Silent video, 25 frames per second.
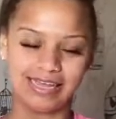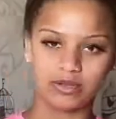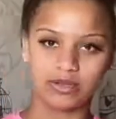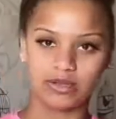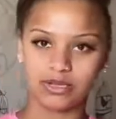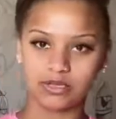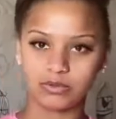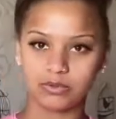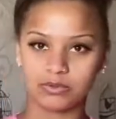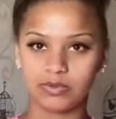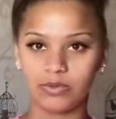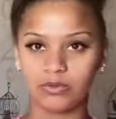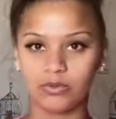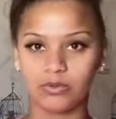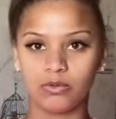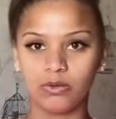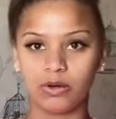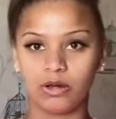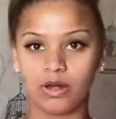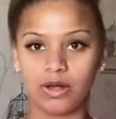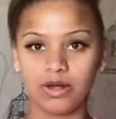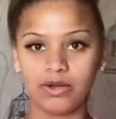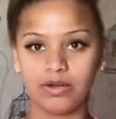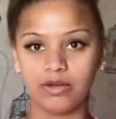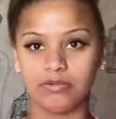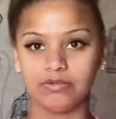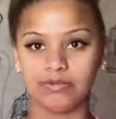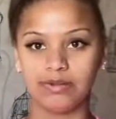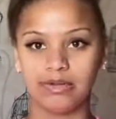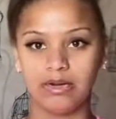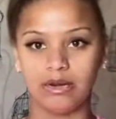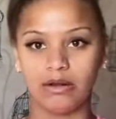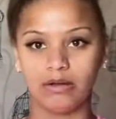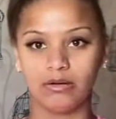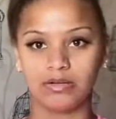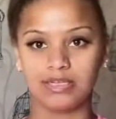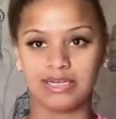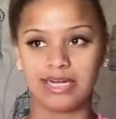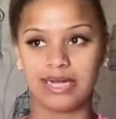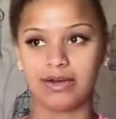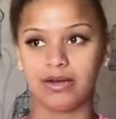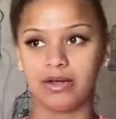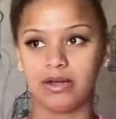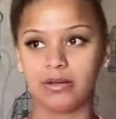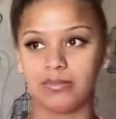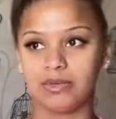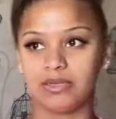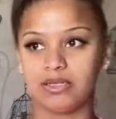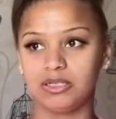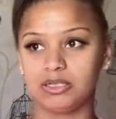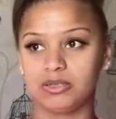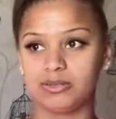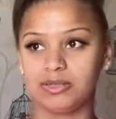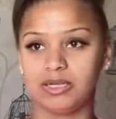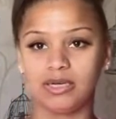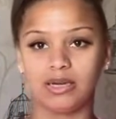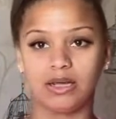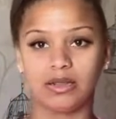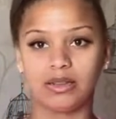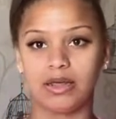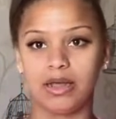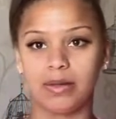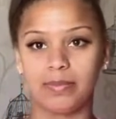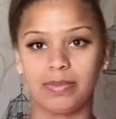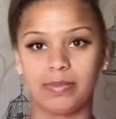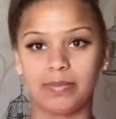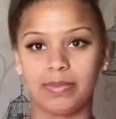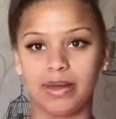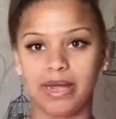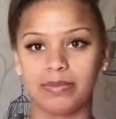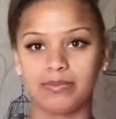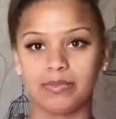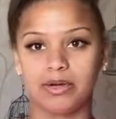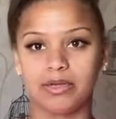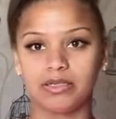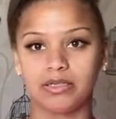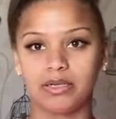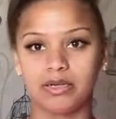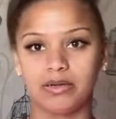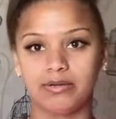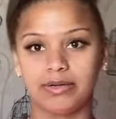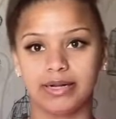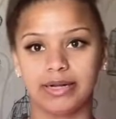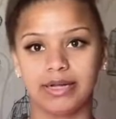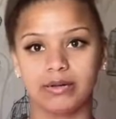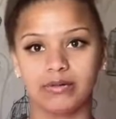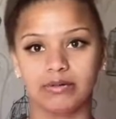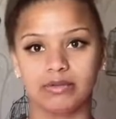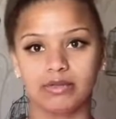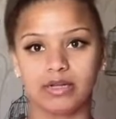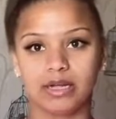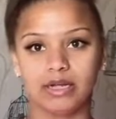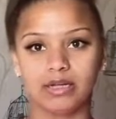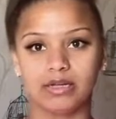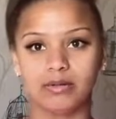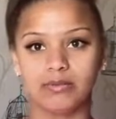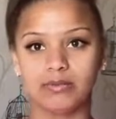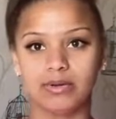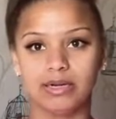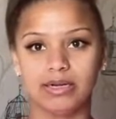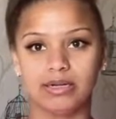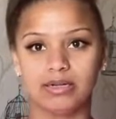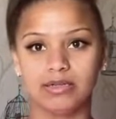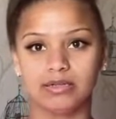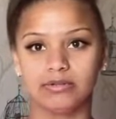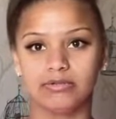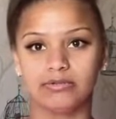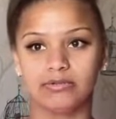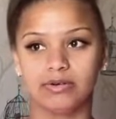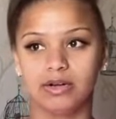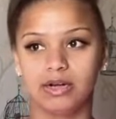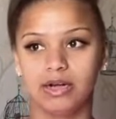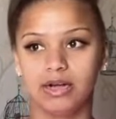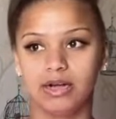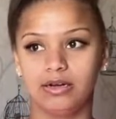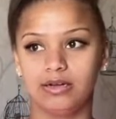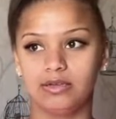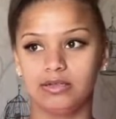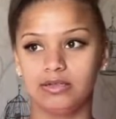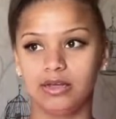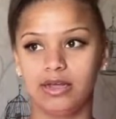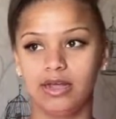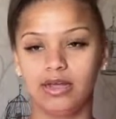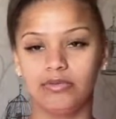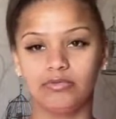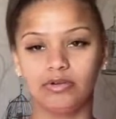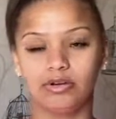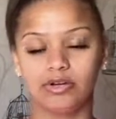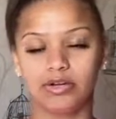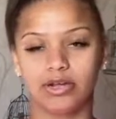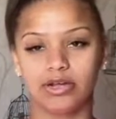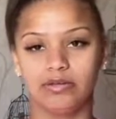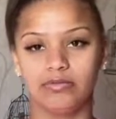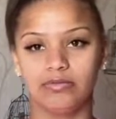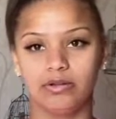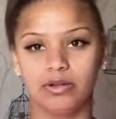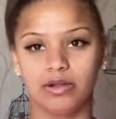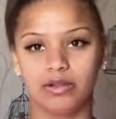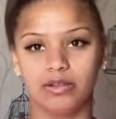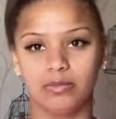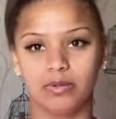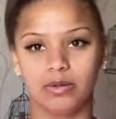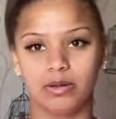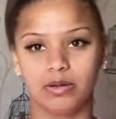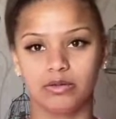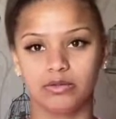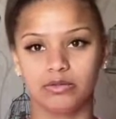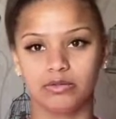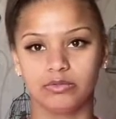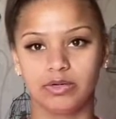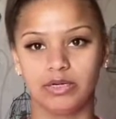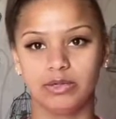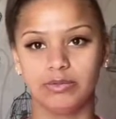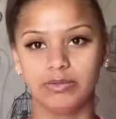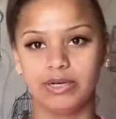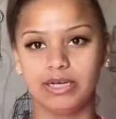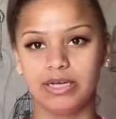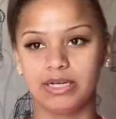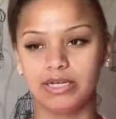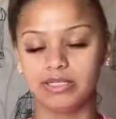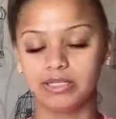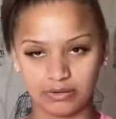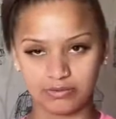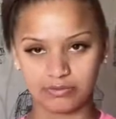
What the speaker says: As we're all kind of in lockdown, I've been doing nothing but paint my toenails like completely different colours like every day for like the past 3 weeks.